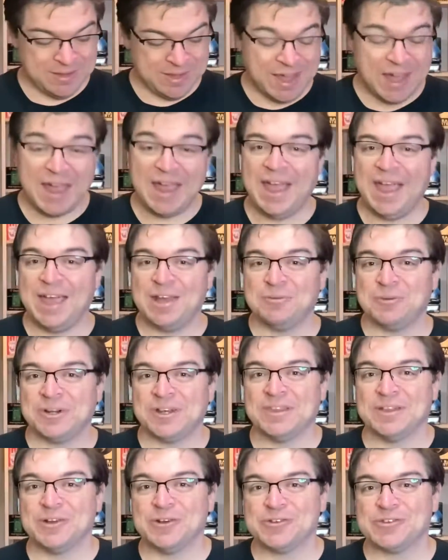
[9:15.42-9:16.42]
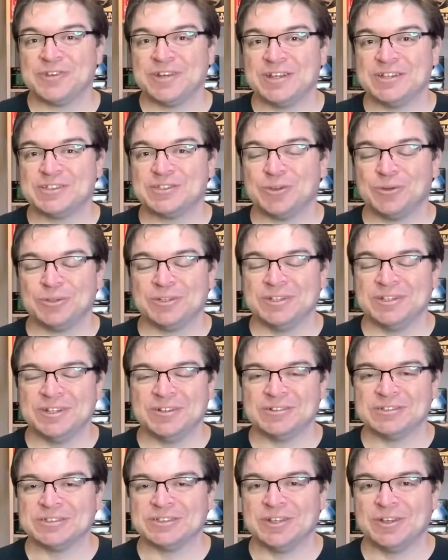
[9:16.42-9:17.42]
I had one of those and I sold it
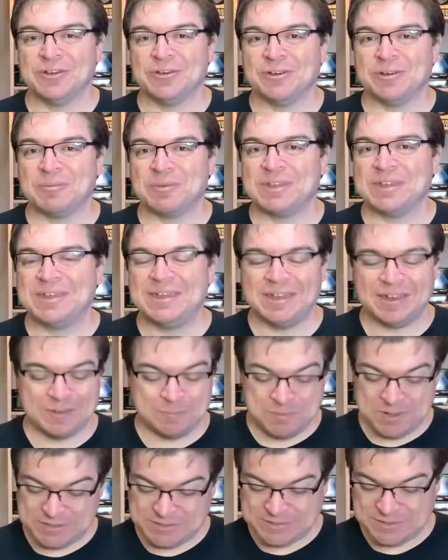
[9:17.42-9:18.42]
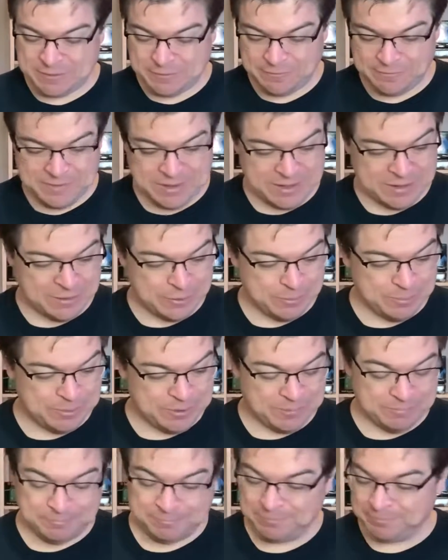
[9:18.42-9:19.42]
years ago and I'm kicking myself now,
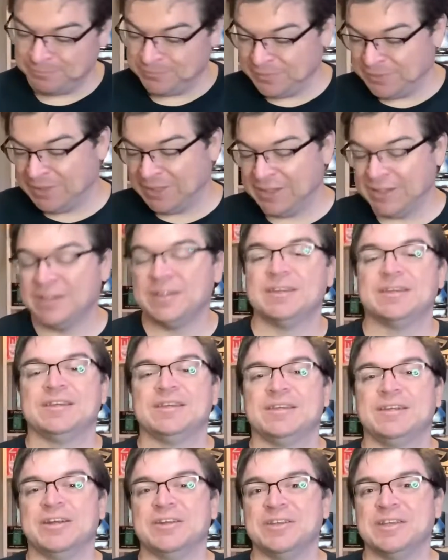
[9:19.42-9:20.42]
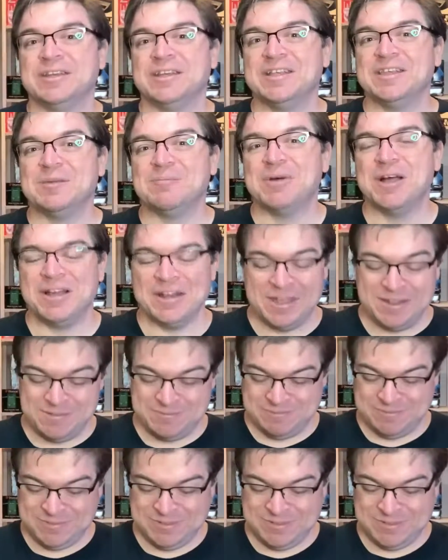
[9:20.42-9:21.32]
but you know, you need the money.